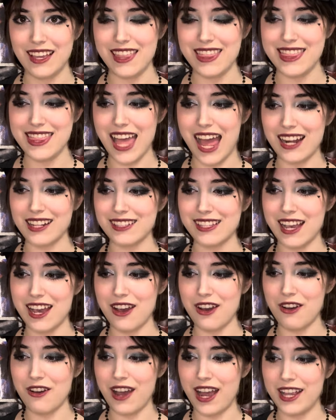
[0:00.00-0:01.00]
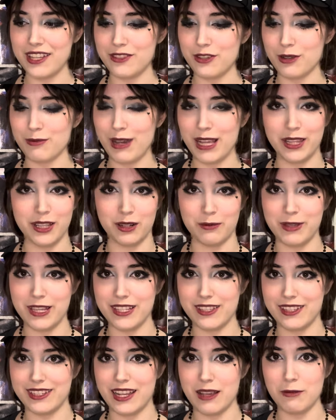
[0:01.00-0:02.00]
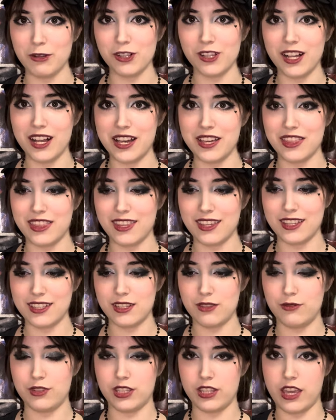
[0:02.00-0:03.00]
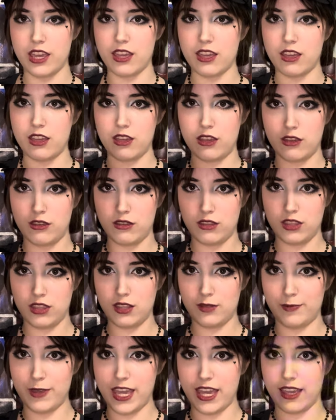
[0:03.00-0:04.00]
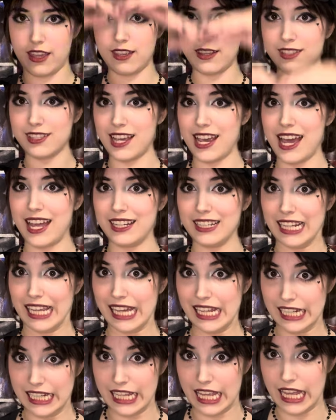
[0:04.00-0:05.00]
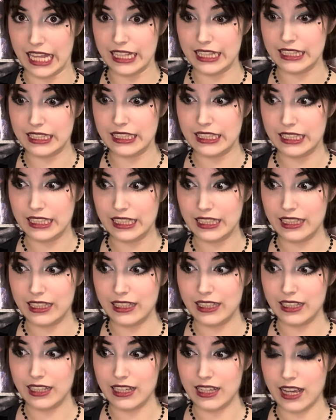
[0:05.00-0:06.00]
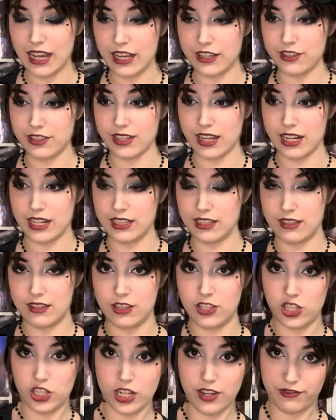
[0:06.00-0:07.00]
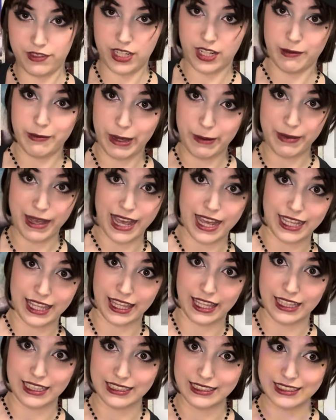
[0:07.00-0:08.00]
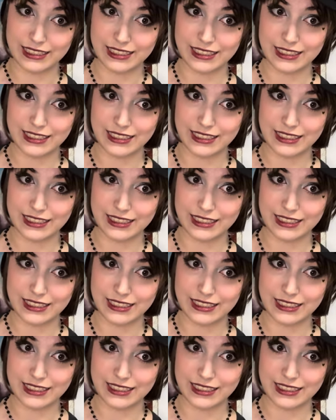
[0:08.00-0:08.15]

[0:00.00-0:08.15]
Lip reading: That is how I took my little piece of tablecloth, because it was like this big, because I hadn't cut it yet. I just kind of stuffed it in my pocket.